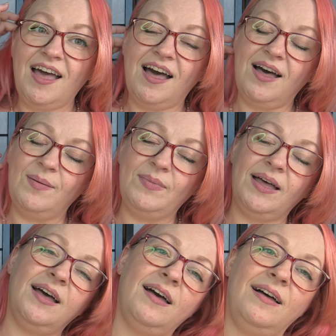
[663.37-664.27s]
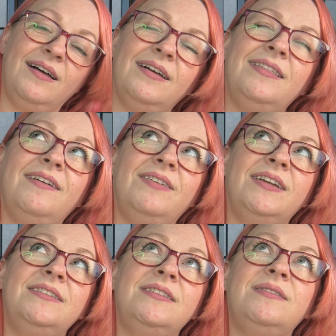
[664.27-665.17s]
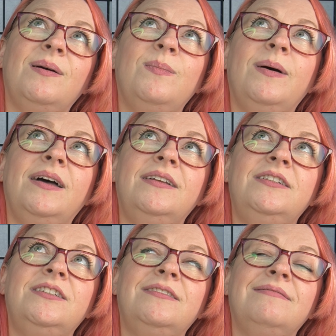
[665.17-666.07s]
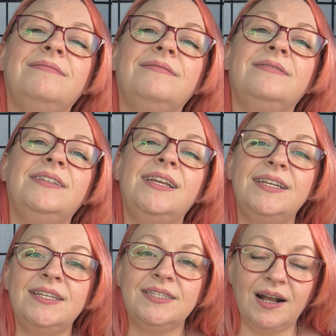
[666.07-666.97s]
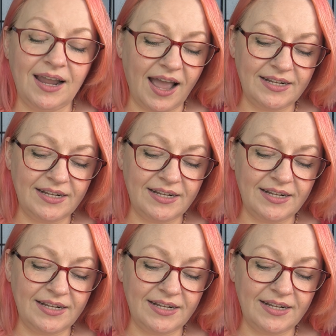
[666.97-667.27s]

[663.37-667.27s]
Oh, I love it so much. Sorry,